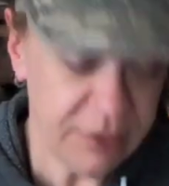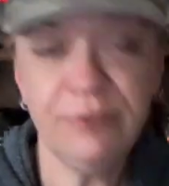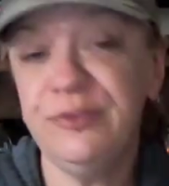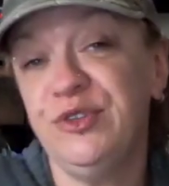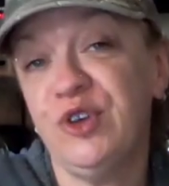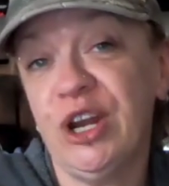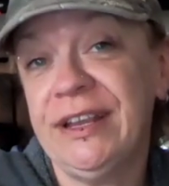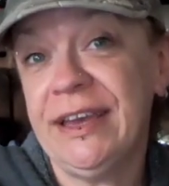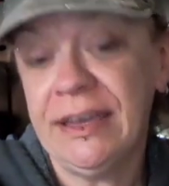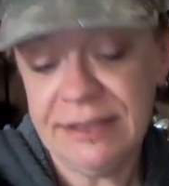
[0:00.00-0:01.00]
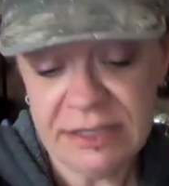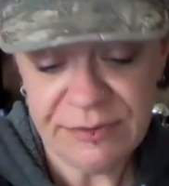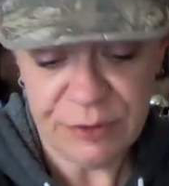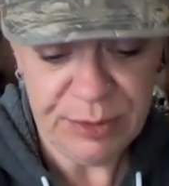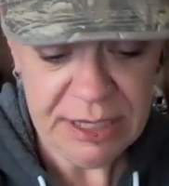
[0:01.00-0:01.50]
know if you've got any ideas
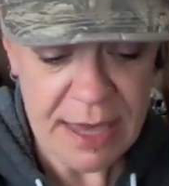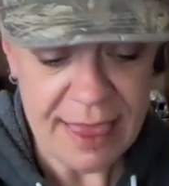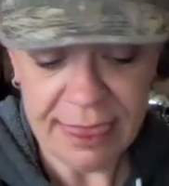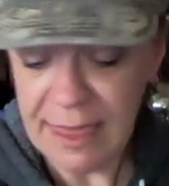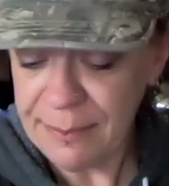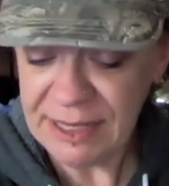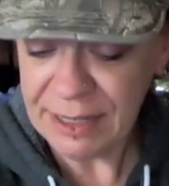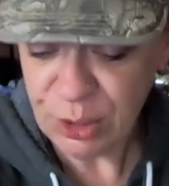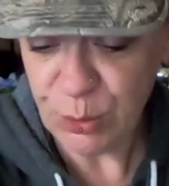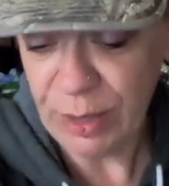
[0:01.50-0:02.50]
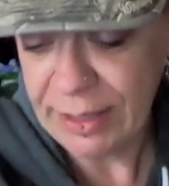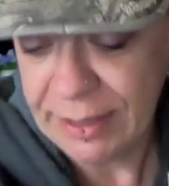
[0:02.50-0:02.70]
for me, let me know,